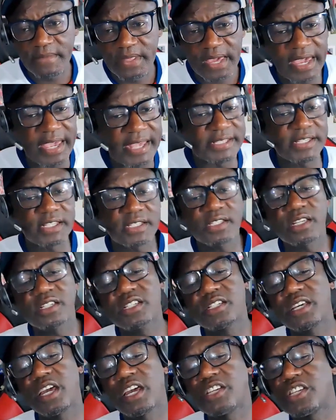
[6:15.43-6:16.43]
Is it
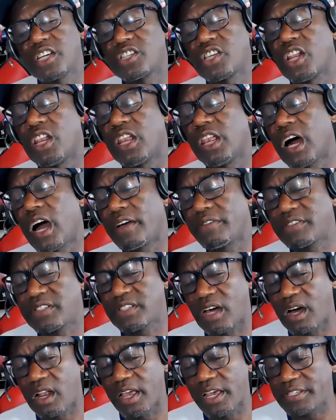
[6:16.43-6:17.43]
the
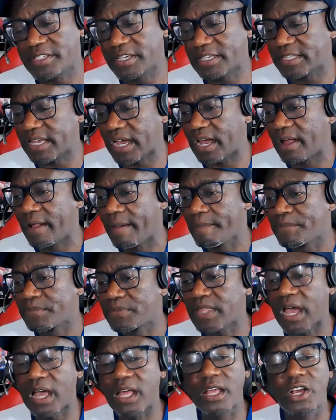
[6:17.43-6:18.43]
lifestyle? Is it that
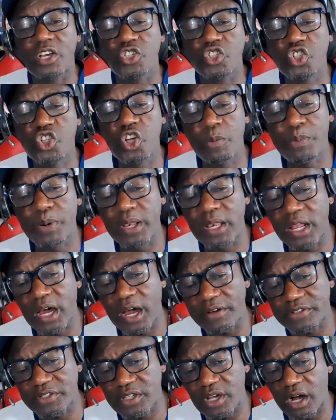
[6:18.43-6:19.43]
super
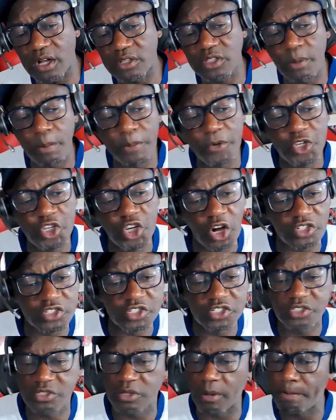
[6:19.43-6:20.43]
lifestyle, the
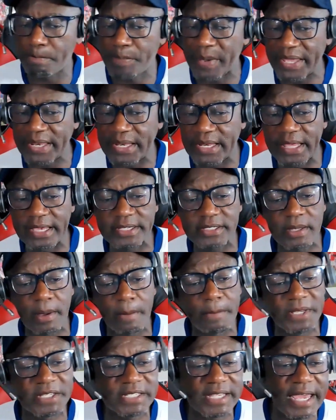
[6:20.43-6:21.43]
yachts, the Bentleys, the
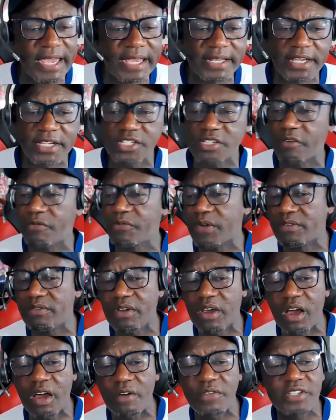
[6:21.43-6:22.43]
Mercedes, the
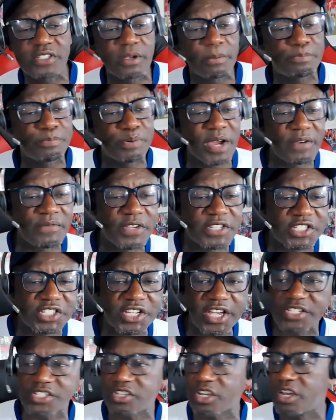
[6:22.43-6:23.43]
Ferraris, the private
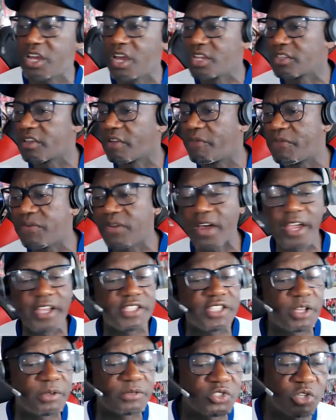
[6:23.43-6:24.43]
jets, the flying,
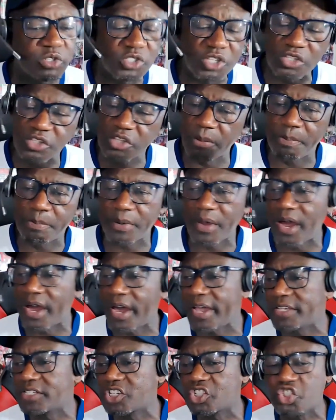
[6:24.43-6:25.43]
the
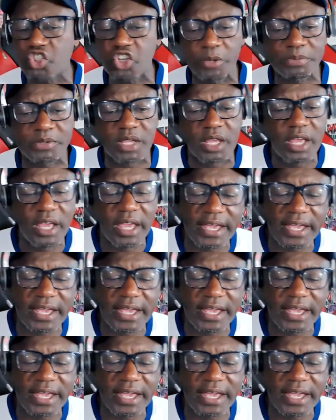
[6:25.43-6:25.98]
Dubai, the trips?